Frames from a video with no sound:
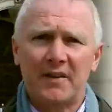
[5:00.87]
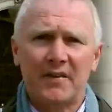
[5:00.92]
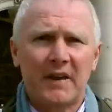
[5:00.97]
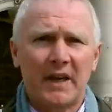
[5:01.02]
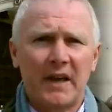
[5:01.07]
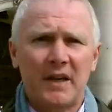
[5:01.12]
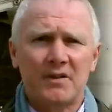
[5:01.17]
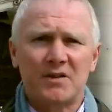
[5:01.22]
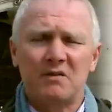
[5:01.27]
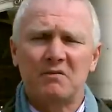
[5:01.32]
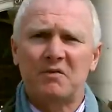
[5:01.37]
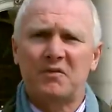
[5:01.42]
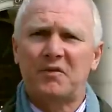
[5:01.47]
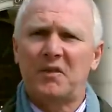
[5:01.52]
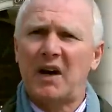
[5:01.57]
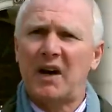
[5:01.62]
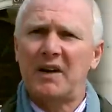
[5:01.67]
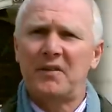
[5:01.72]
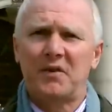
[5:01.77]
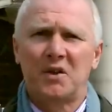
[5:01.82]

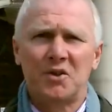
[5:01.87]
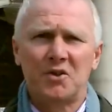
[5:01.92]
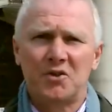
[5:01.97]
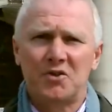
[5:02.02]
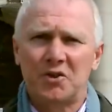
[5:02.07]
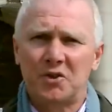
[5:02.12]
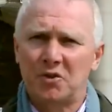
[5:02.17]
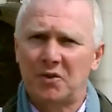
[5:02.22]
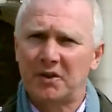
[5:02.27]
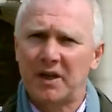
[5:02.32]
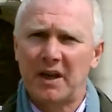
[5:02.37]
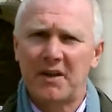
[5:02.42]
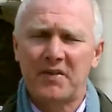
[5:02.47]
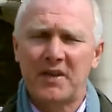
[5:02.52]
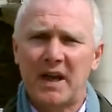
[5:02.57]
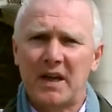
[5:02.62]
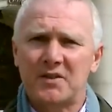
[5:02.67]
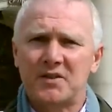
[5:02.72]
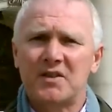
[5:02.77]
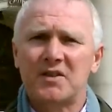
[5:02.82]
9,500 or
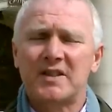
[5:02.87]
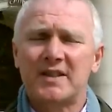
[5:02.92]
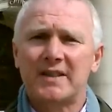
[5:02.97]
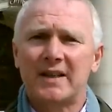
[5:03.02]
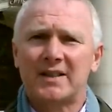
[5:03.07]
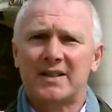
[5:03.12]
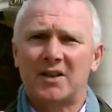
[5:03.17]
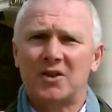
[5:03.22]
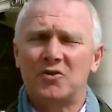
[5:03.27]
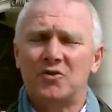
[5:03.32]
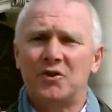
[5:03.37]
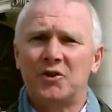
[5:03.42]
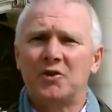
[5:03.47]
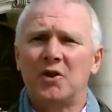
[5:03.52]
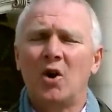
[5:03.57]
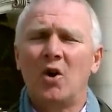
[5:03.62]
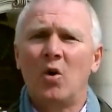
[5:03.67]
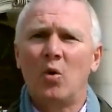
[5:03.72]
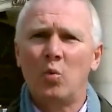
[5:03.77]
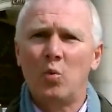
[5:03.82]
9,600
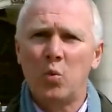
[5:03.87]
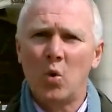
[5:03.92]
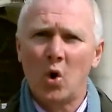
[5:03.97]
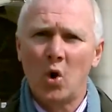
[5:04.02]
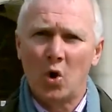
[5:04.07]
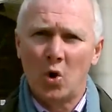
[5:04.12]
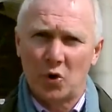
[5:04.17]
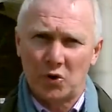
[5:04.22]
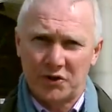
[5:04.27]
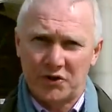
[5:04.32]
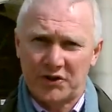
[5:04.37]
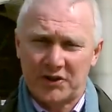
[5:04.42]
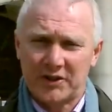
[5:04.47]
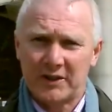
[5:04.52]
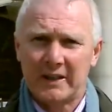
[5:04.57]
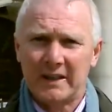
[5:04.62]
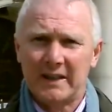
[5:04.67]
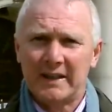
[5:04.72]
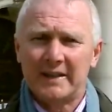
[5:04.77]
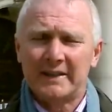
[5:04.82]

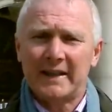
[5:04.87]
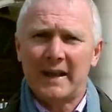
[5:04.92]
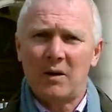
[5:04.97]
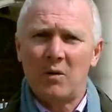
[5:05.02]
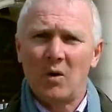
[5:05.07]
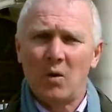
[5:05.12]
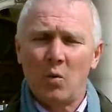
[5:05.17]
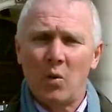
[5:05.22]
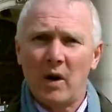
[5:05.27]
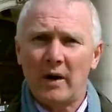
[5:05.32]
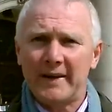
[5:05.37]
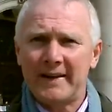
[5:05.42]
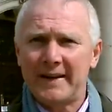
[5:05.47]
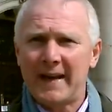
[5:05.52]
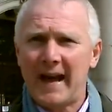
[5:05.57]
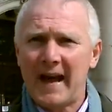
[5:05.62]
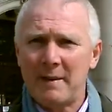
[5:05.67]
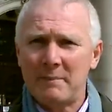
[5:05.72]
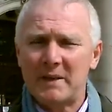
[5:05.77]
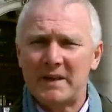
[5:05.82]
wards. Now, what
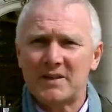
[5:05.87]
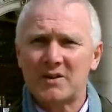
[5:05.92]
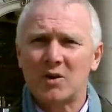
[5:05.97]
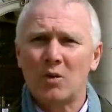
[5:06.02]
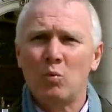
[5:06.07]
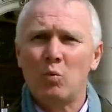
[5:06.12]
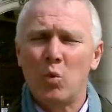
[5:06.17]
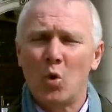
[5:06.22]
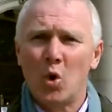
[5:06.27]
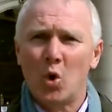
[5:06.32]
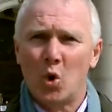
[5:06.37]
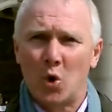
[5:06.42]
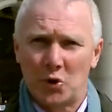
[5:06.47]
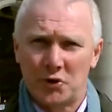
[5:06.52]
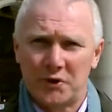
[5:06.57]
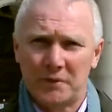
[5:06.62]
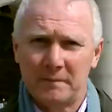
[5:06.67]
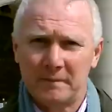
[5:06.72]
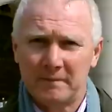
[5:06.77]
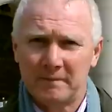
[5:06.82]
inhabits a ward?